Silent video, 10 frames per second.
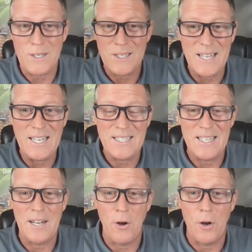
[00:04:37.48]
states
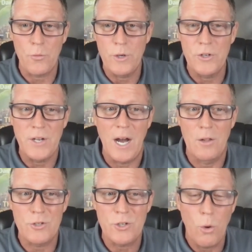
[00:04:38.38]
that on real
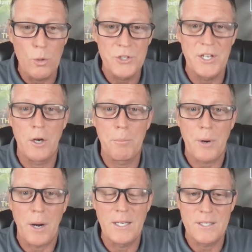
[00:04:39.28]
dollars, wholesale
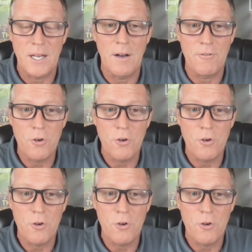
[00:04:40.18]
price of